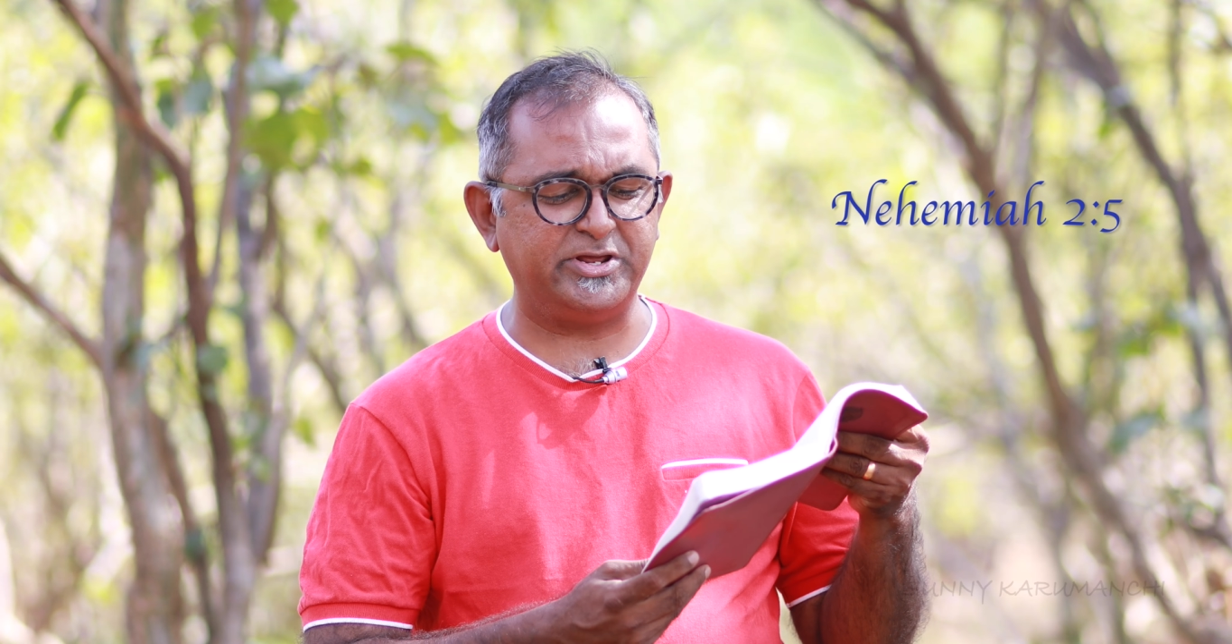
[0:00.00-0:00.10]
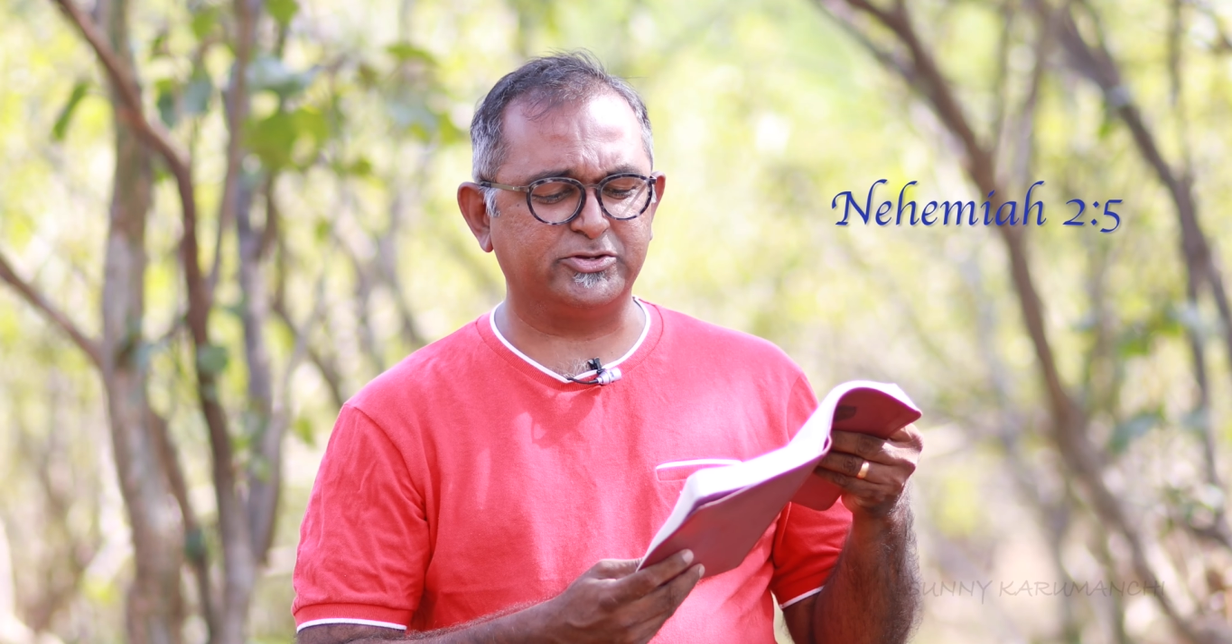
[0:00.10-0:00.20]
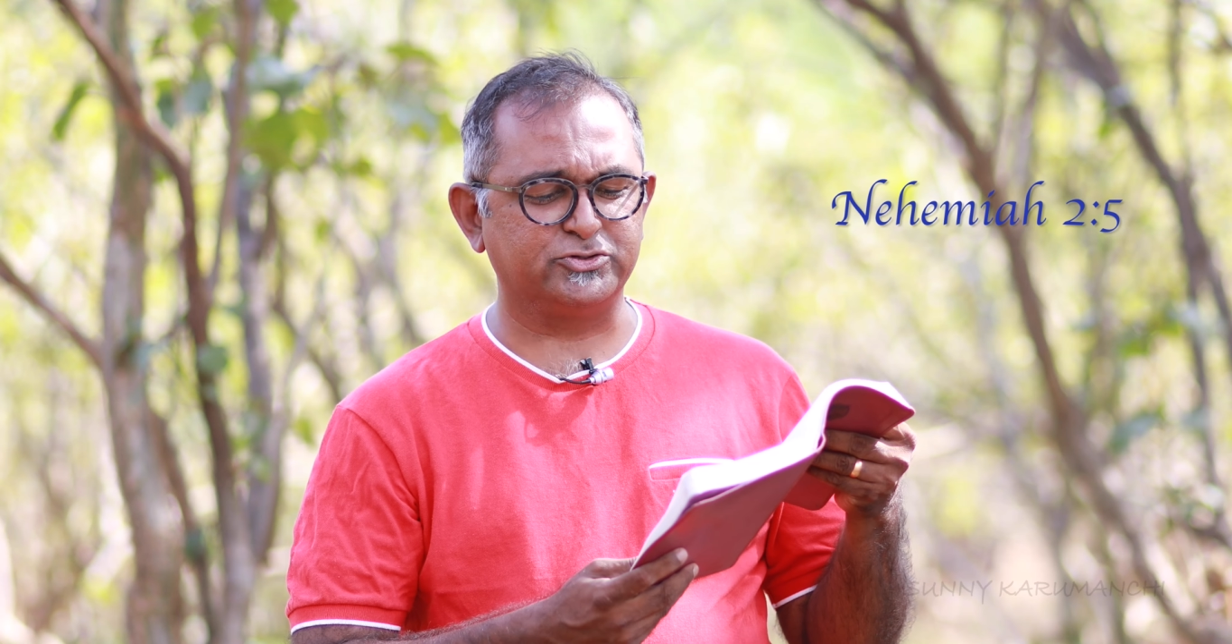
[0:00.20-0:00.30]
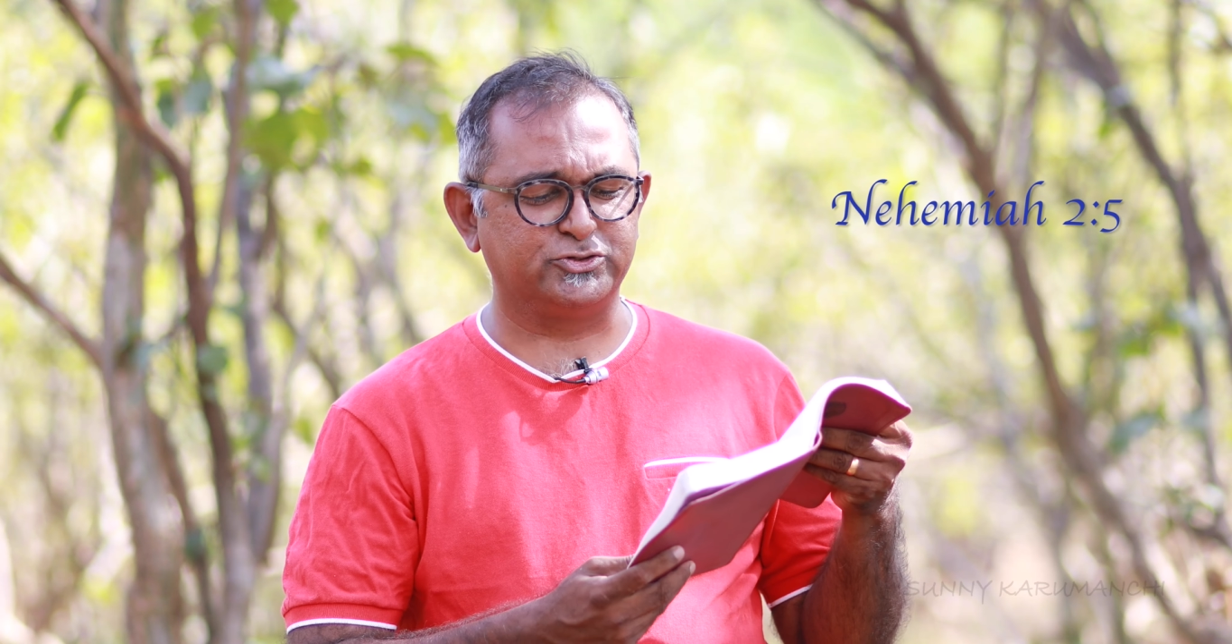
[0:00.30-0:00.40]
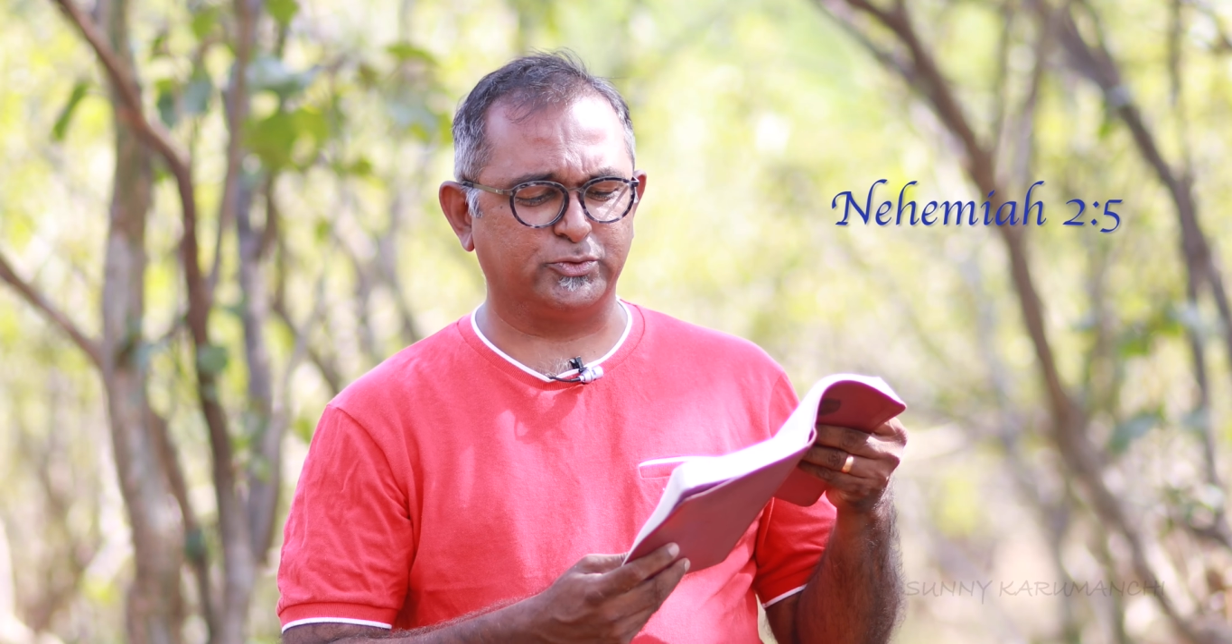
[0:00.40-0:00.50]
me
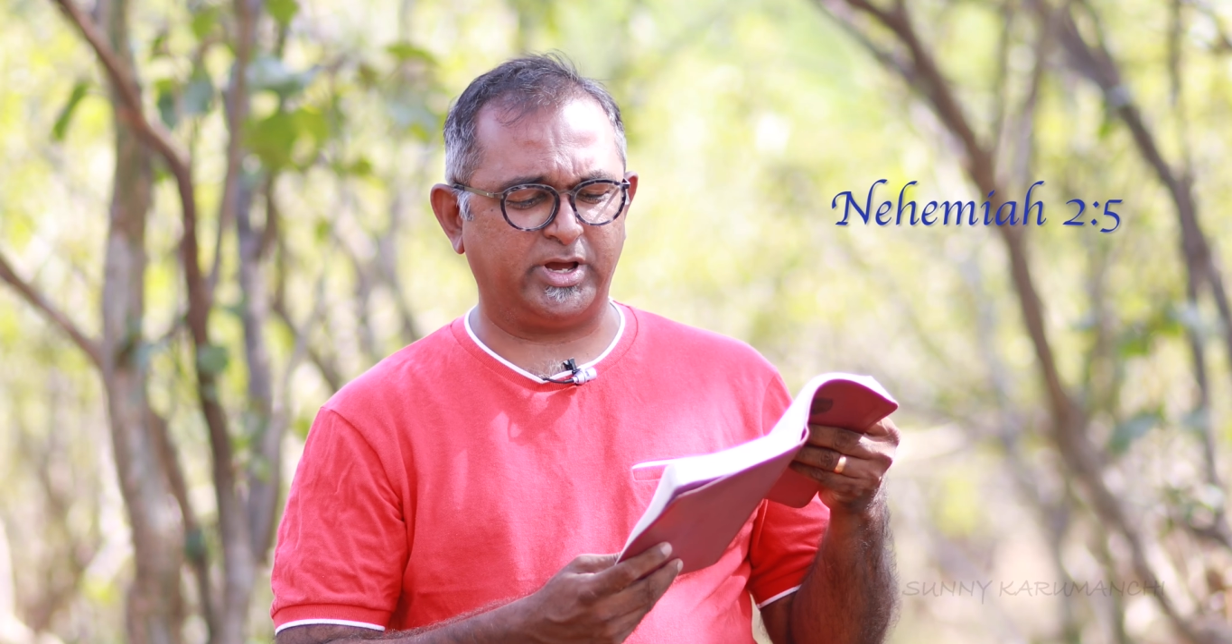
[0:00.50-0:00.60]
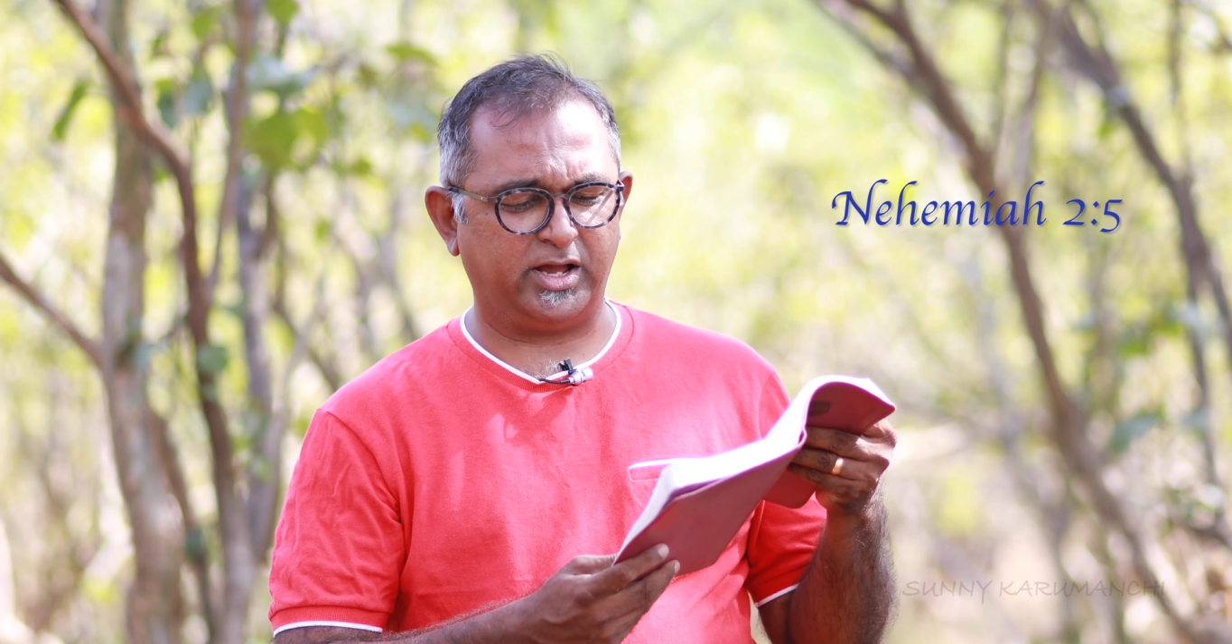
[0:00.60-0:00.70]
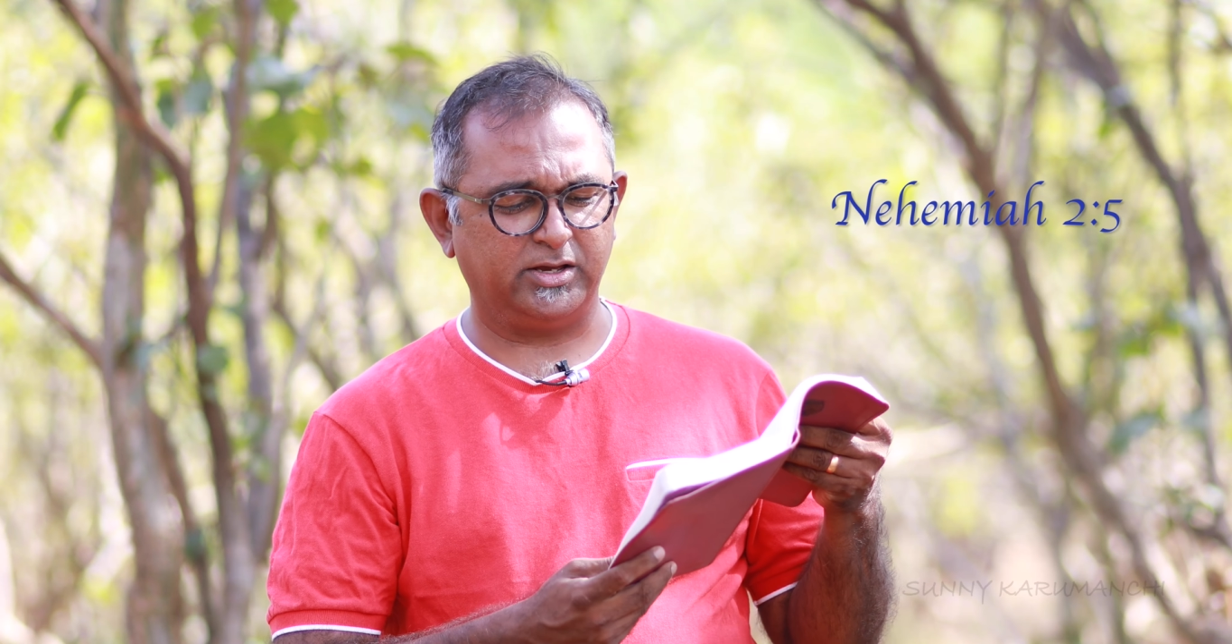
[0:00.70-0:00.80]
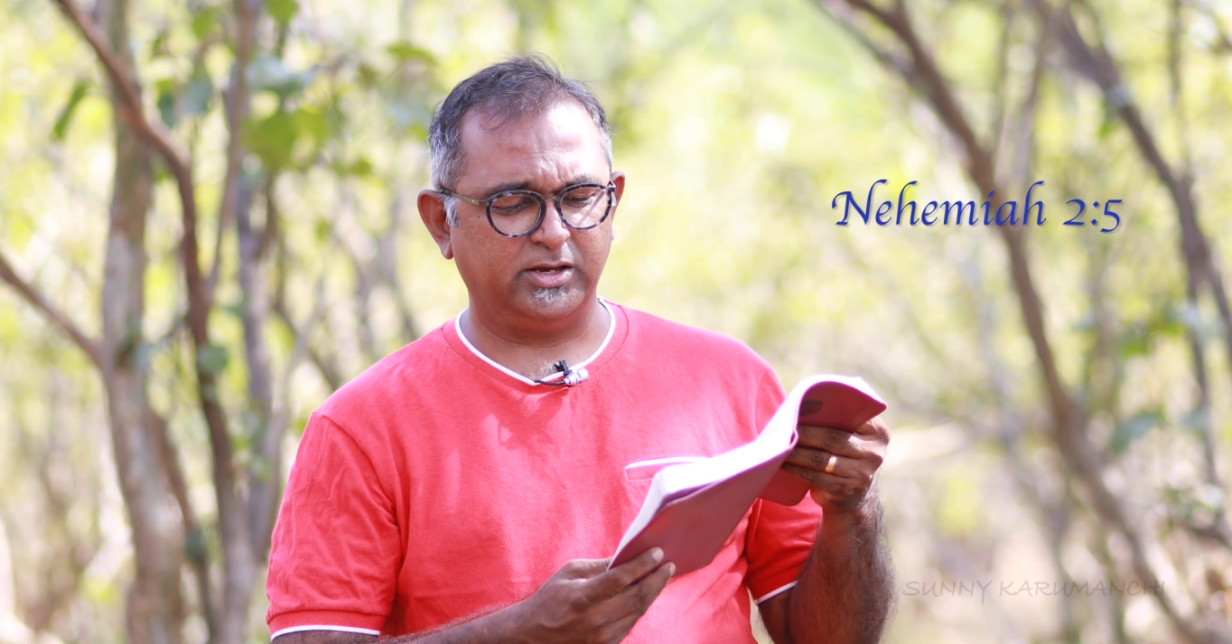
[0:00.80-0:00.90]
to Judah,